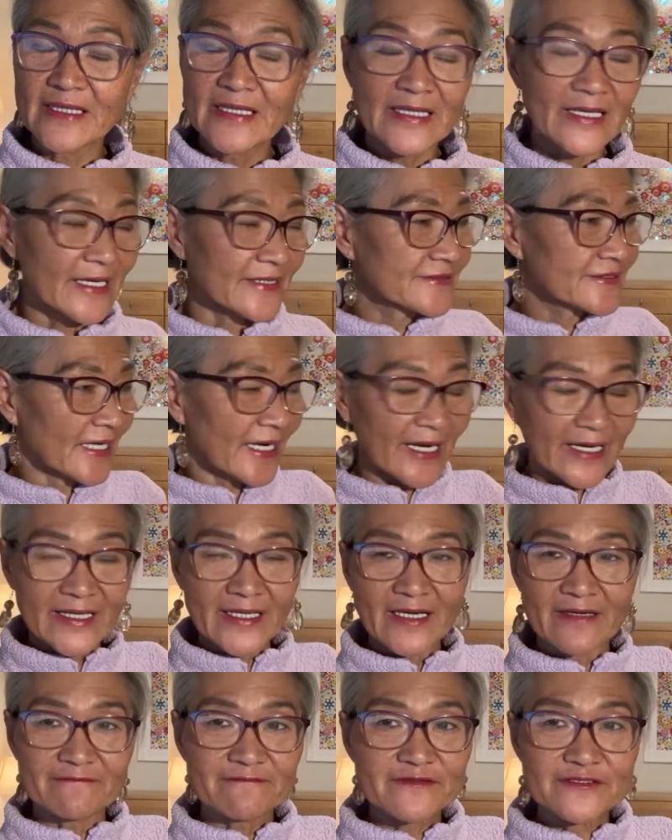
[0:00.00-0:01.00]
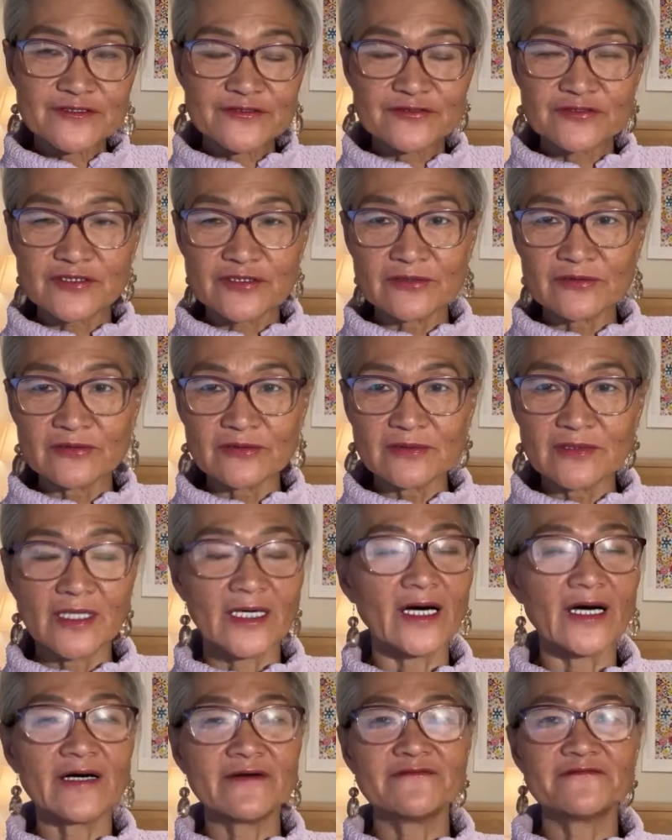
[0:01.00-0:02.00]
and I have still
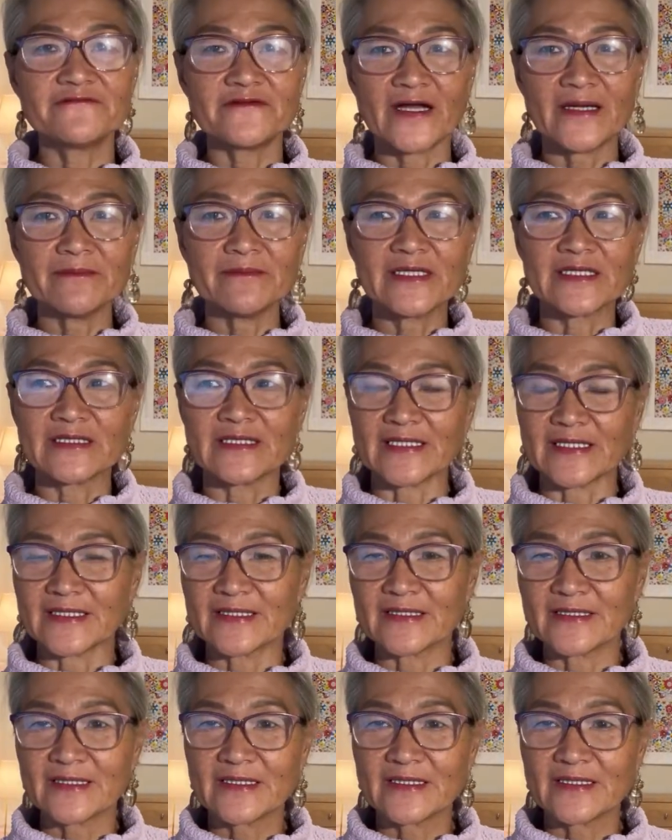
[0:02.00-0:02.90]
a family